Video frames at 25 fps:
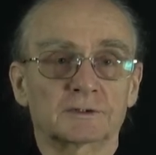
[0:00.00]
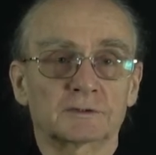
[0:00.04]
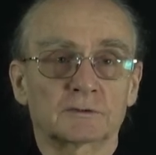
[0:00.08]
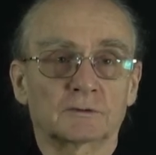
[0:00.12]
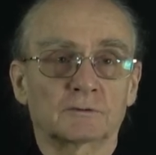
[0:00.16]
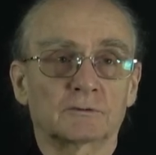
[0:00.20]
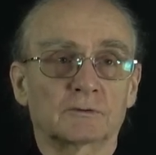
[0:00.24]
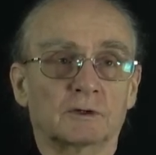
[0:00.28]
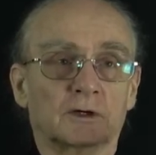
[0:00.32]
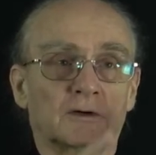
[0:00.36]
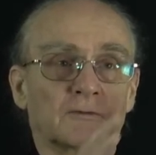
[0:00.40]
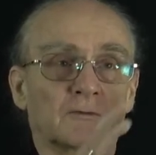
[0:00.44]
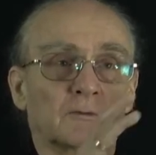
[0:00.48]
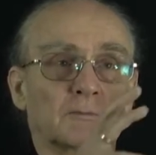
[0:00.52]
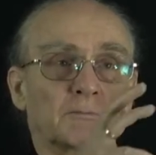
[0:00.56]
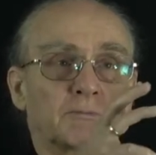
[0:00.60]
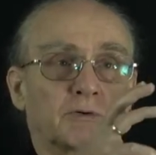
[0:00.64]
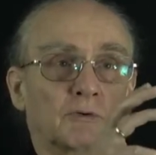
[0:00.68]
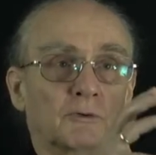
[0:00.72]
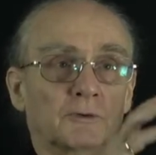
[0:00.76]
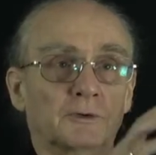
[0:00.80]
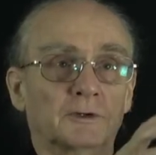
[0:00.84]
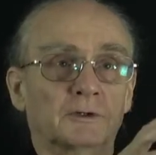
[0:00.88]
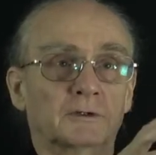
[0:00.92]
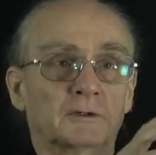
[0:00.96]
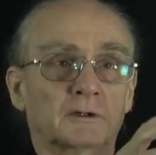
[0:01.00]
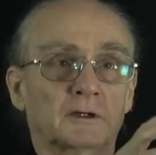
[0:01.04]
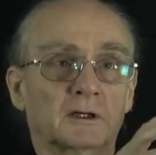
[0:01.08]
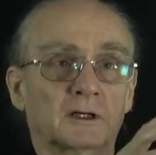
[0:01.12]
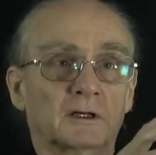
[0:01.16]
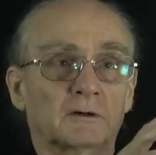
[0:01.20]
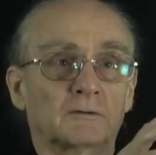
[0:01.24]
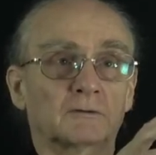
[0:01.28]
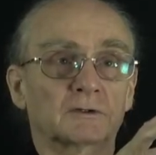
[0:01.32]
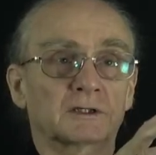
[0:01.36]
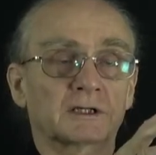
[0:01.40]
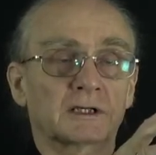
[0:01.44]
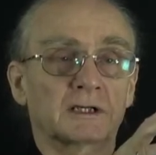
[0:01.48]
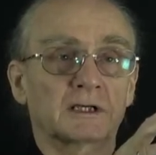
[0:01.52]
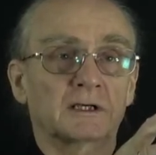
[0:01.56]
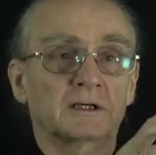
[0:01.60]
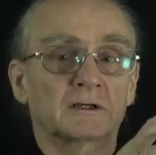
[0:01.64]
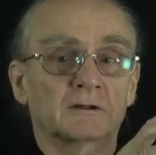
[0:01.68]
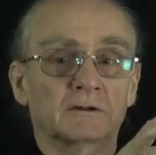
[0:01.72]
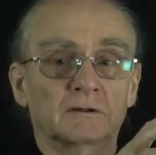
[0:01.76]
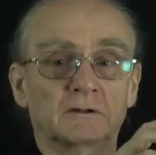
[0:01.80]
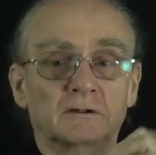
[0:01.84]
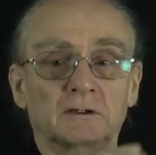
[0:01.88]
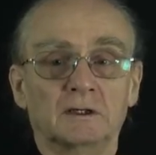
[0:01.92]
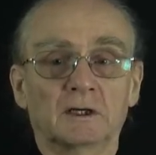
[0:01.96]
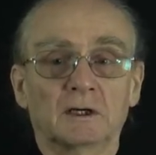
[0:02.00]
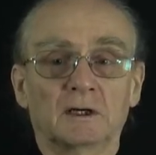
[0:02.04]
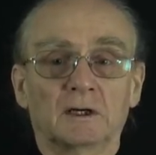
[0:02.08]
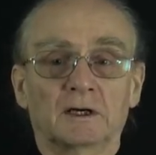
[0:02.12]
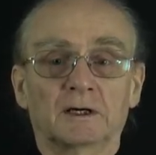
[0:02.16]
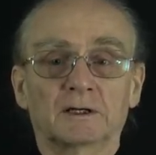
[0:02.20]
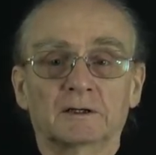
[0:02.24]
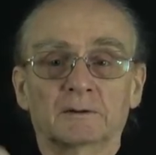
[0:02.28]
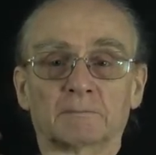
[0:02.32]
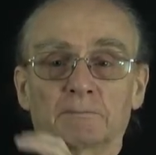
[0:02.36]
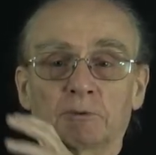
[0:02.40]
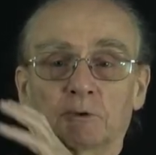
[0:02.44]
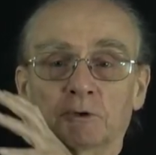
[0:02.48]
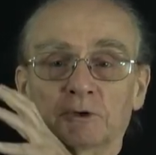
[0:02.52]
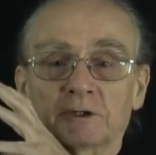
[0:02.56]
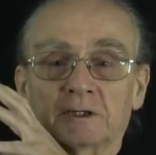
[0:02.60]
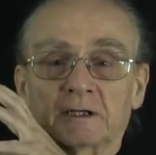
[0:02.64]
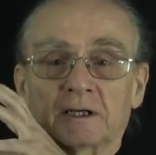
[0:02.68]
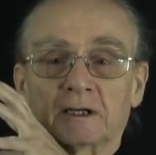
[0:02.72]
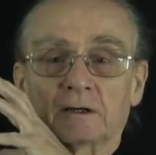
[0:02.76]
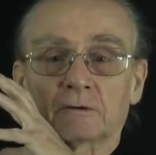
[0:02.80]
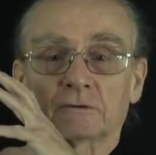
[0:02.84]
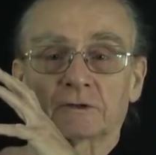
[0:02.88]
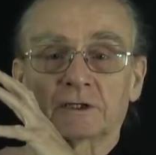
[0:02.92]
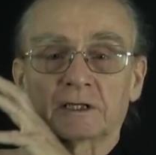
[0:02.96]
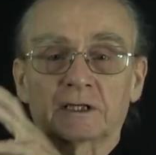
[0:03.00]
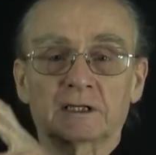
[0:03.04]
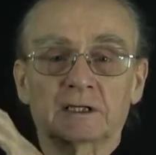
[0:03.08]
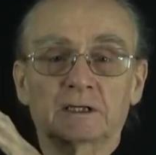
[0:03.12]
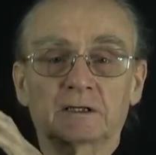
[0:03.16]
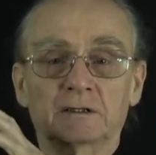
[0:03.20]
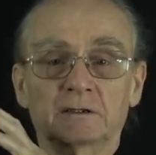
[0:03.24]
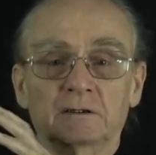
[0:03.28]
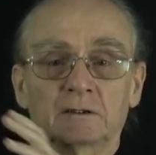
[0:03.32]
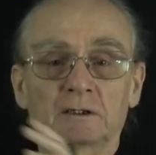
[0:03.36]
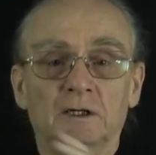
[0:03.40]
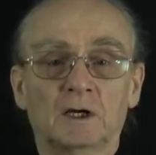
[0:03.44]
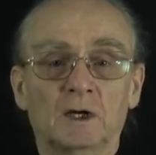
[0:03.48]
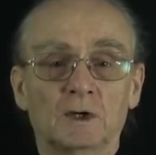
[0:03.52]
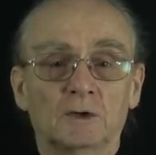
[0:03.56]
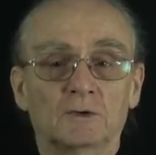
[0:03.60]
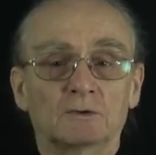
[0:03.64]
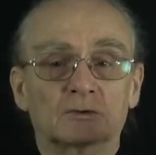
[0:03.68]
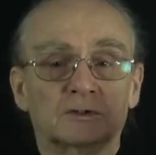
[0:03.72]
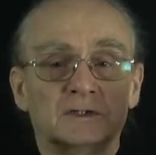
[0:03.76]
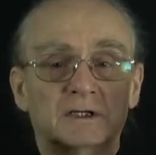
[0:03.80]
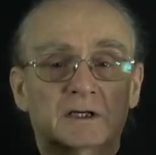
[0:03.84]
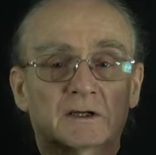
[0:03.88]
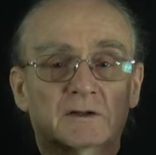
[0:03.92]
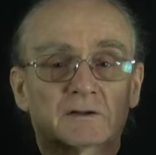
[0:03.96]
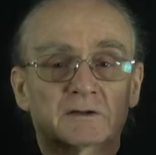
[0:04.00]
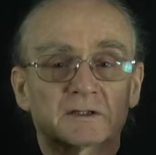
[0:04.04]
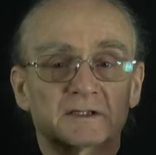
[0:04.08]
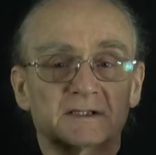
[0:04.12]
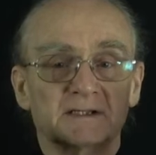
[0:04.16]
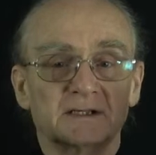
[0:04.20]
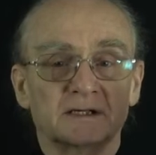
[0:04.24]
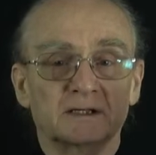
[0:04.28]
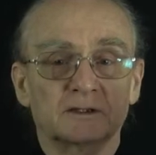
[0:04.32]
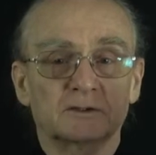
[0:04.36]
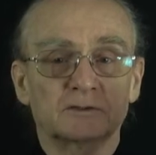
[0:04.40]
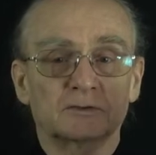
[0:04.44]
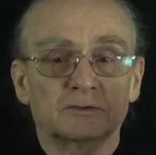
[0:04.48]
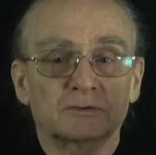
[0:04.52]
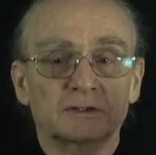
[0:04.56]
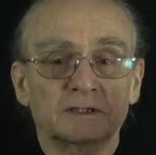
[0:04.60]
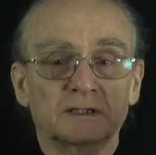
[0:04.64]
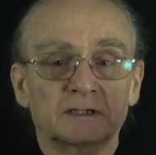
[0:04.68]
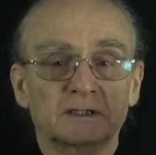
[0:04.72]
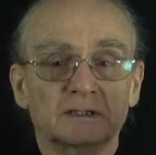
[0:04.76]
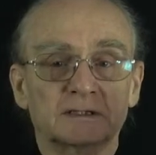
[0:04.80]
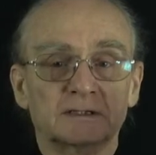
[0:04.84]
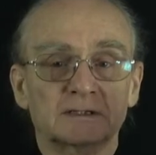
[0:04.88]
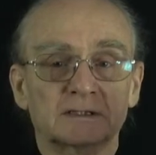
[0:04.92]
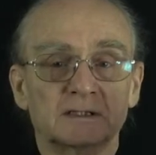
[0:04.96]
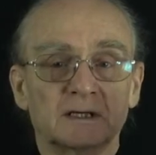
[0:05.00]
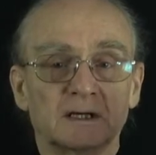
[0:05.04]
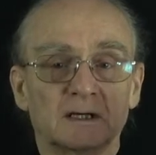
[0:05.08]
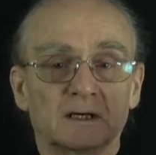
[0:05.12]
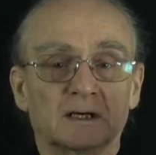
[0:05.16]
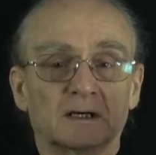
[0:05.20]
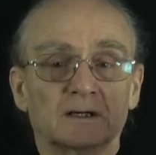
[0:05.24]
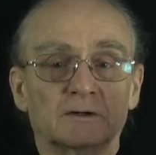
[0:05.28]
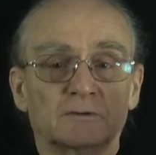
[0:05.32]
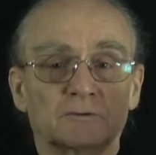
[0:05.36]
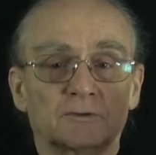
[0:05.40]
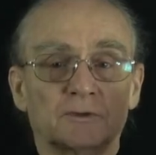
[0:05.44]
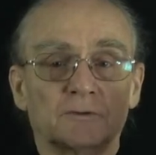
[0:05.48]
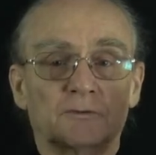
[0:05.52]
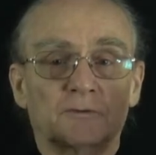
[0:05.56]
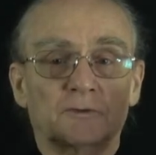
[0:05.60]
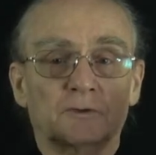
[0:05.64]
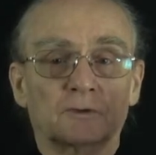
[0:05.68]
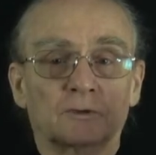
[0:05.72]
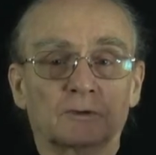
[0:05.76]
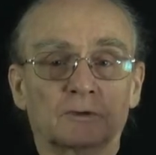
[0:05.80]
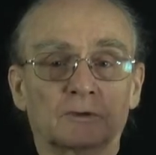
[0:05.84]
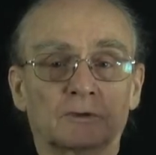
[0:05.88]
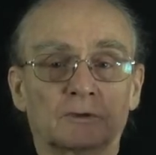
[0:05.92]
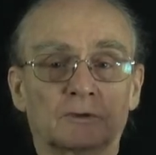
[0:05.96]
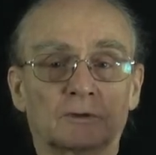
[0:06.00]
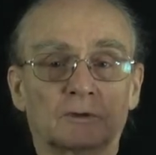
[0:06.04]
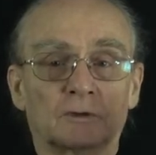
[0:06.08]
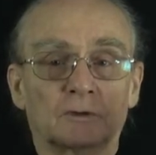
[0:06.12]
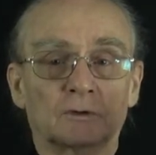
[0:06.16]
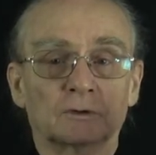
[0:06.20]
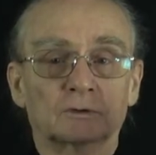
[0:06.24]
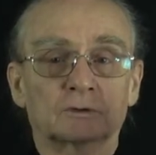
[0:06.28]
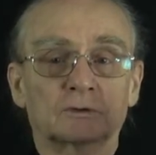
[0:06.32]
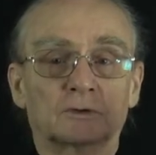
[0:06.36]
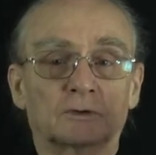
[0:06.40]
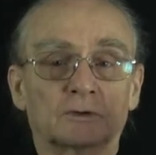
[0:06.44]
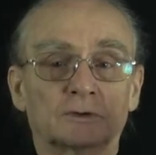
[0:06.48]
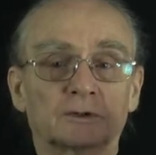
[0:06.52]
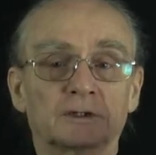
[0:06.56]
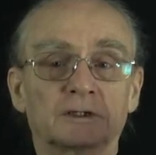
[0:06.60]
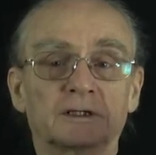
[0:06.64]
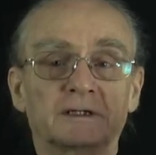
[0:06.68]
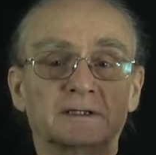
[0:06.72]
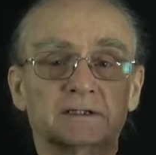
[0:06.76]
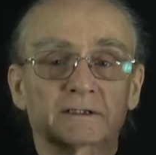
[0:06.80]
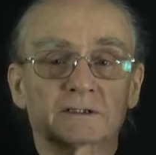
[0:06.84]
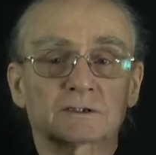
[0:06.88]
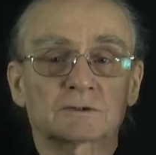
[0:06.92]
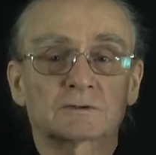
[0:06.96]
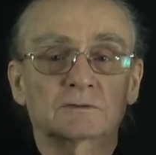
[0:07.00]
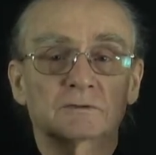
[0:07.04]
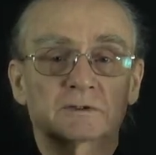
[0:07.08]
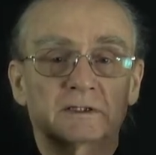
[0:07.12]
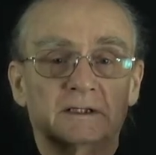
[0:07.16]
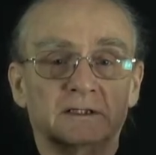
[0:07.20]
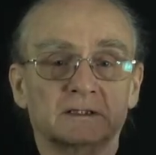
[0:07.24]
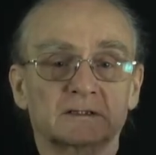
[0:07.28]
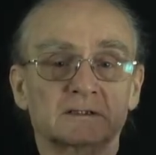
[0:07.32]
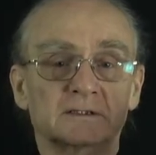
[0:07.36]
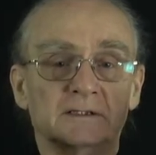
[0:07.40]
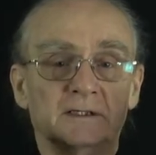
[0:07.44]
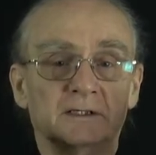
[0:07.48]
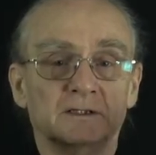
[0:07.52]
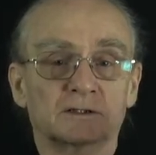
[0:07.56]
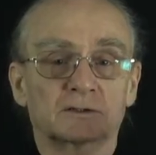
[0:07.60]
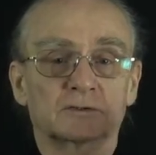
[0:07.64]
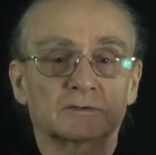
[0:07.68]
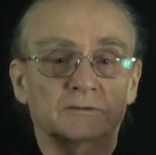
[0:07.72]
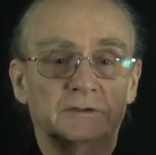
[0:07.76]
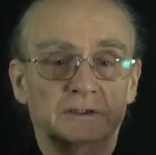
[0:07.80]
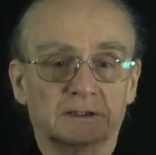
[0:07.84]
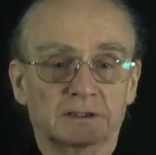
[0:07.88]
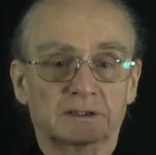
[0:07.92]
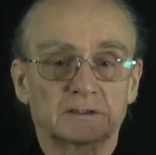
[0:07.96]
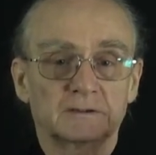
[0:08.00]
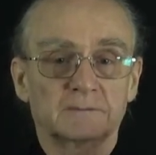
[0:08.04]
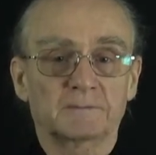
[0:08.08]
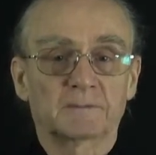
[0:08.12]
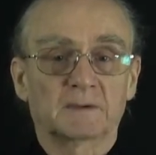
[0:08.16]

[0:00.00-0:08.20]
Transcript: So you have a point cloud here and a point cloud here. You take the centroids and refer all coordinates to that centroid.